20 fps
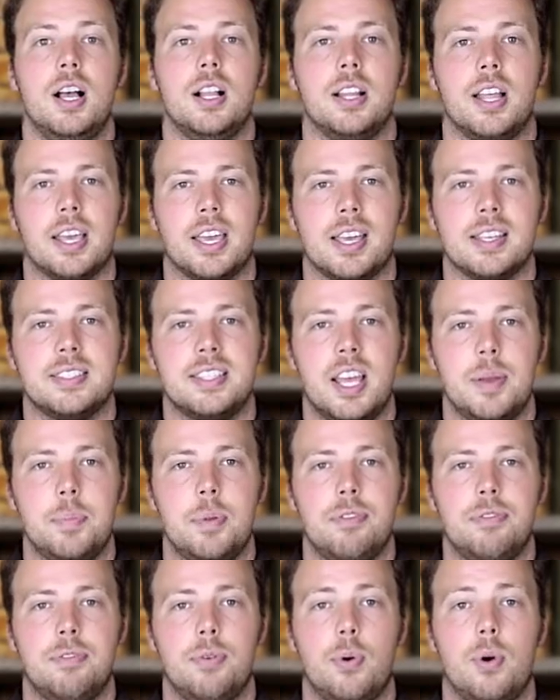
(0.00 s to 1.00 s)
Like I said
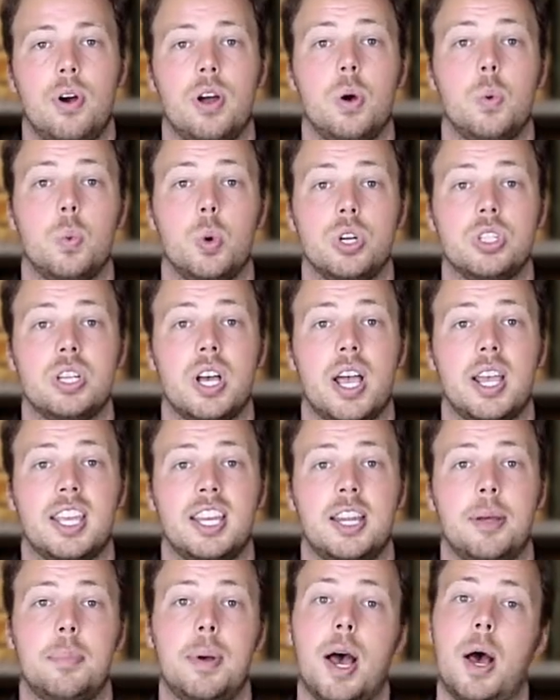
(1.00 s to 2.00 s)
before, we're
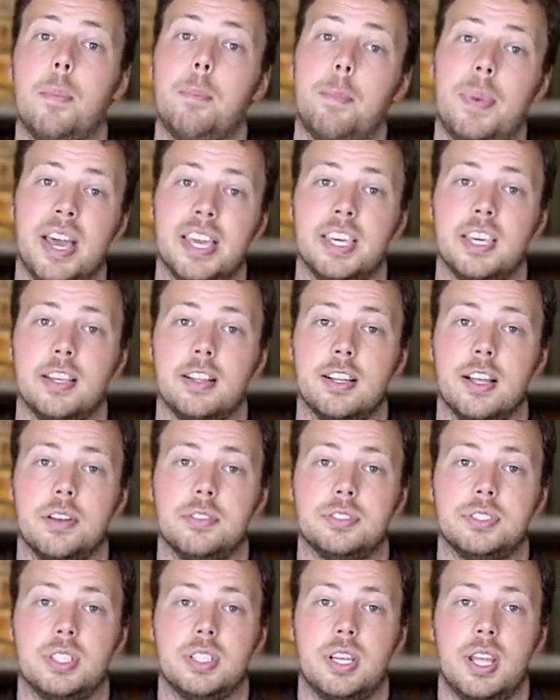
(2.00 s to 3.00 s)
talking about Viking
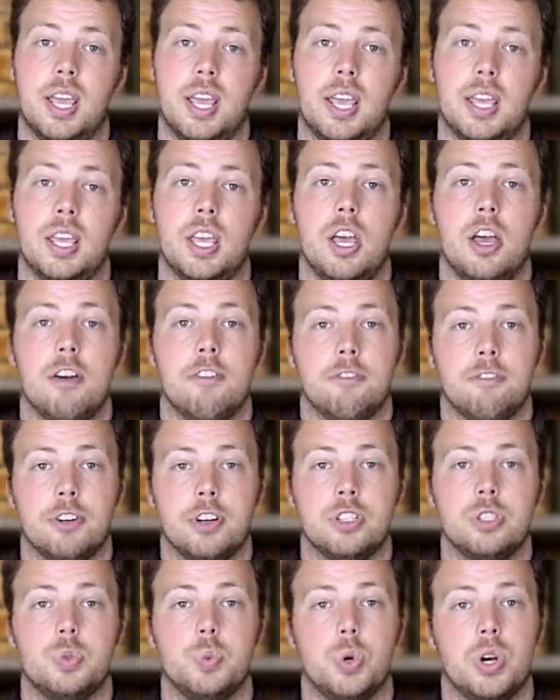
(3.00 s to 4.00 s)
gloves today.
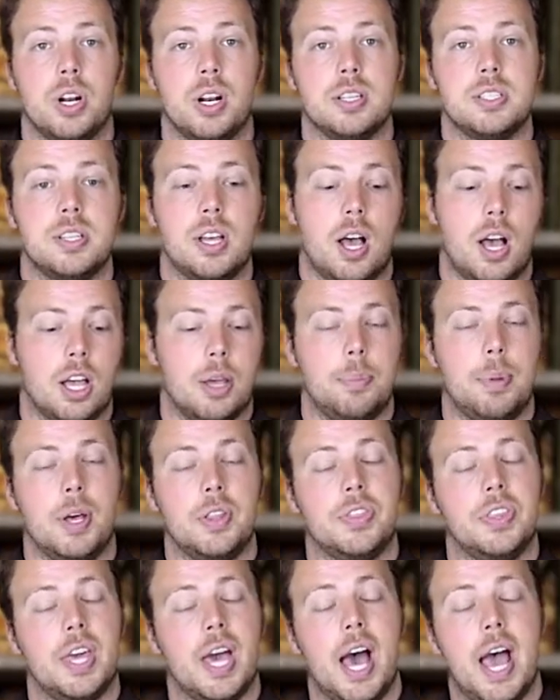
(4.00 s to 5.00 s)
First, we're going to talk
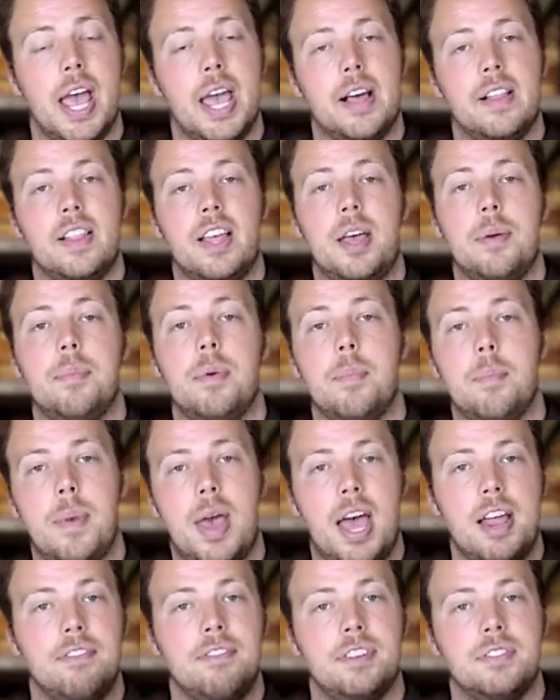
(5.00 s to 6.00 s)
about the ILM
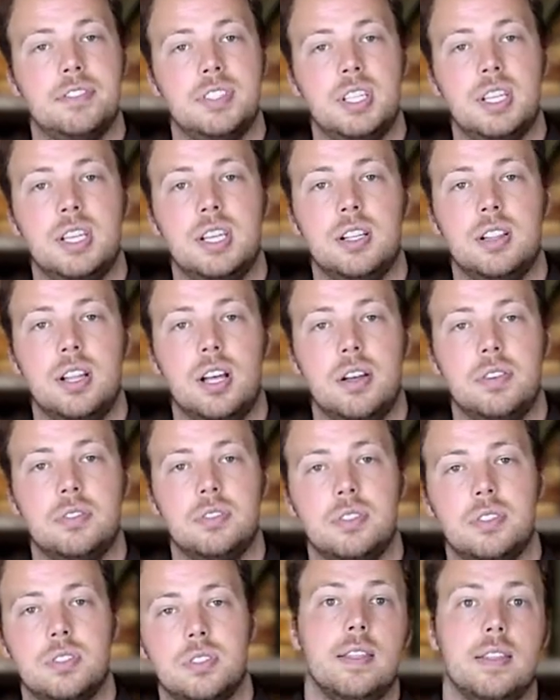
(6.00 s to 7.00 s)
MAD 15
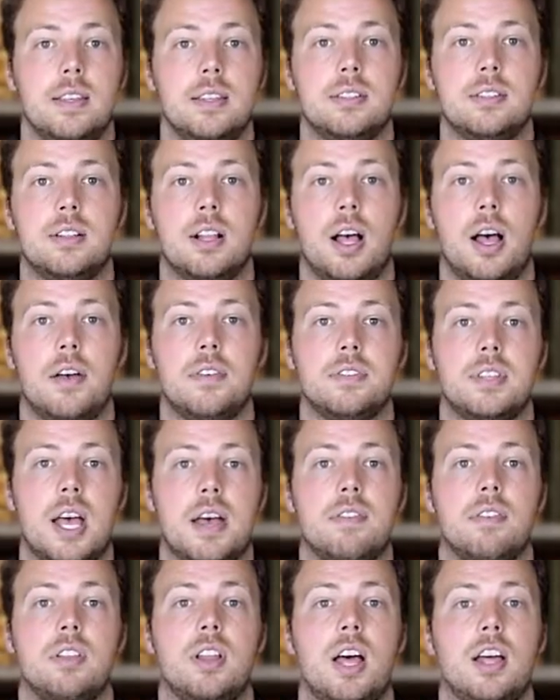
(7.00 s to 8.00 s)
gloves. These gloves
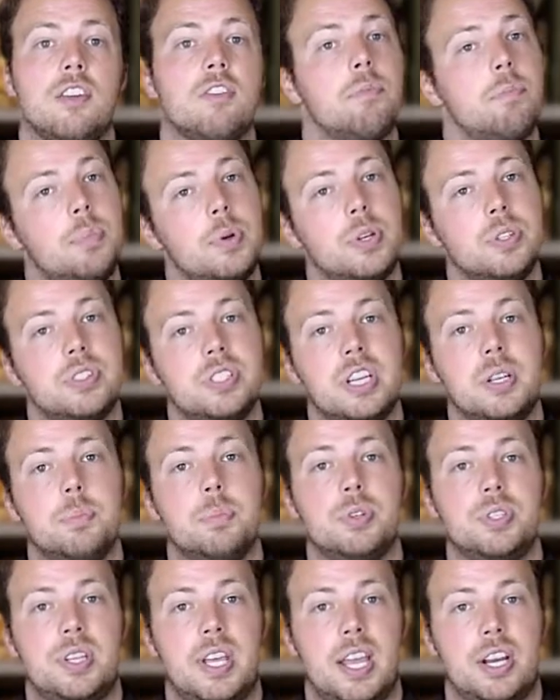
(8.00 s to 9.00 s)
have a lot of built-in
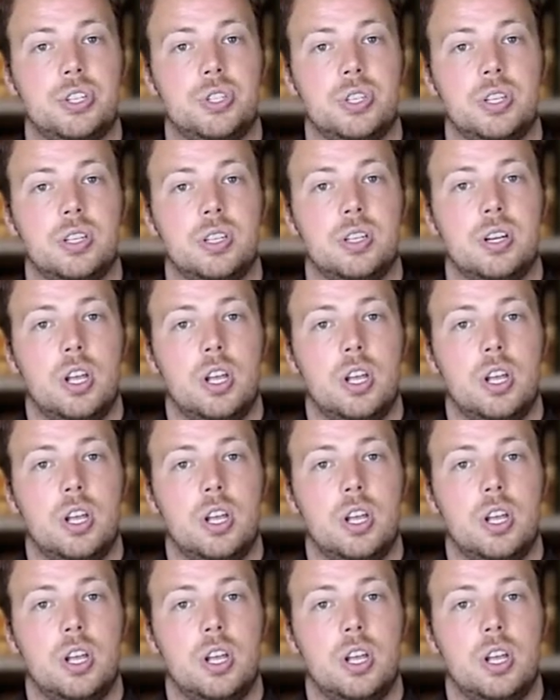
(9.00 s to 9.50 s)
protection.